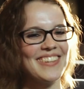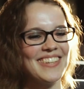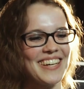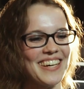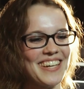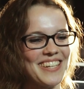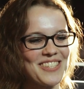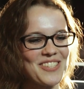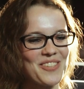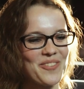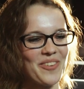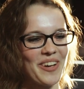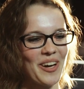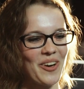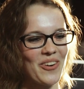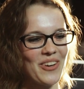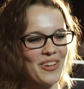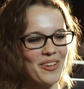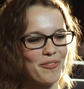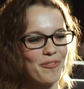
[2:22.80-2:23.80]
yeah, it's
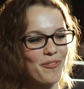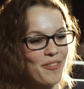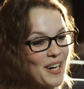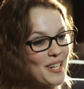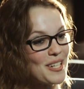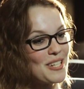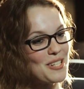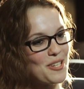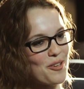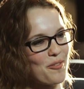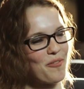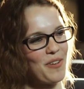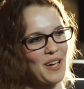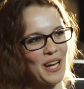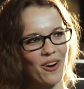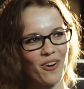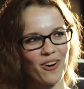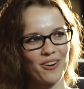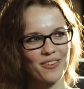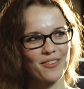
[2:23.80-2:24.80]
very fun to
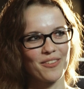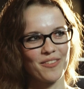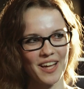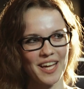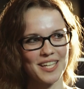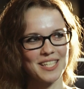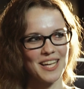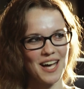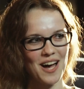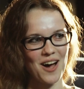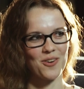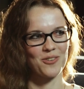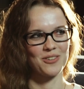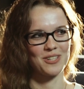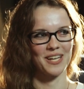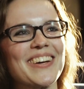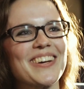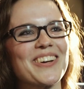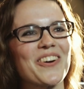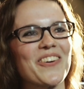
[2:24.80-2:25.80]
figure that
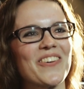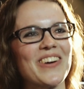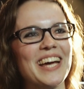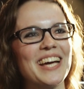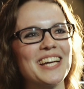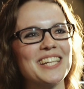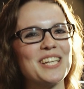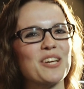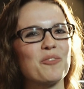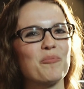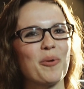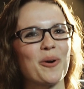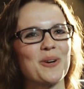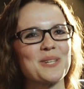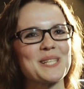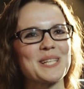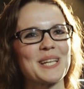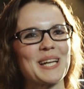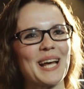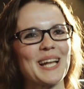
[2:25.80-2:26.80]
out. Creating
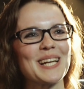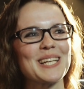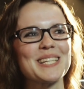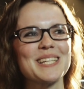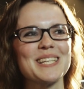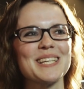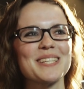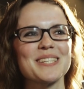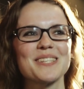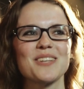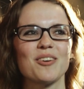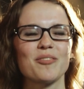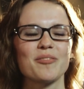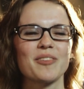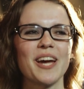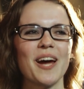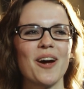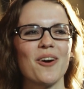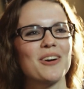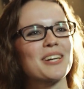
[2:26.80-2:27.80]
personalities of
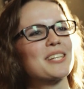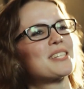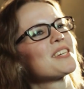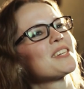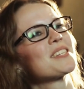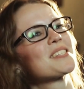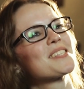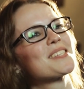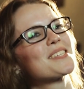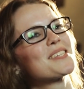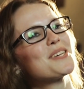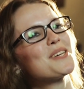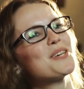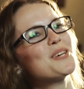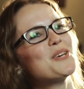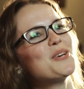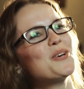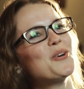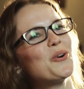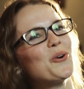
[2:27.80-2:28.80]
characters
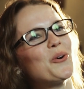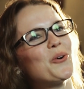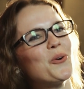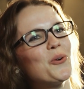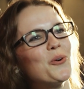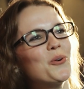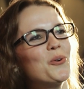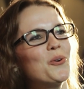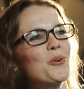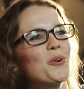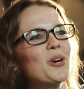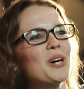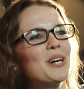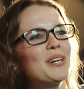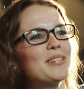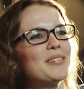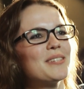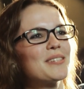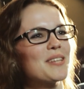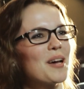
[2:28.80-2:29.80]
who
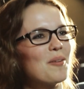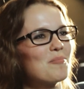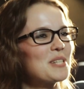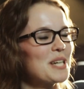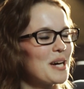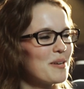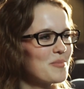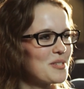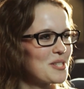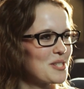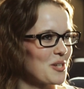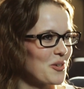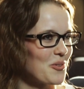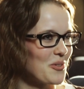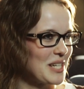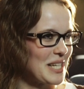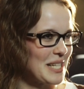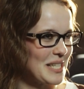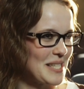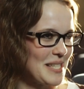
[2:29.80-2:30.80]
sometimes
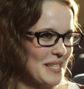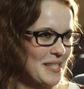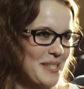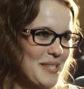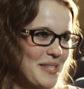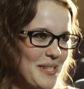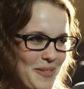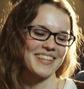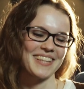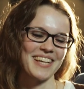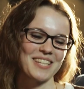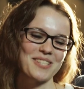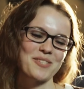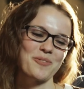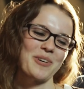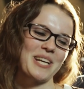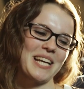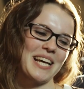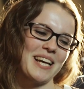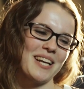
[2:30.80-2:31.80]
don't exist. That's
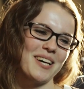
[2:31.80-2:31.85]
what I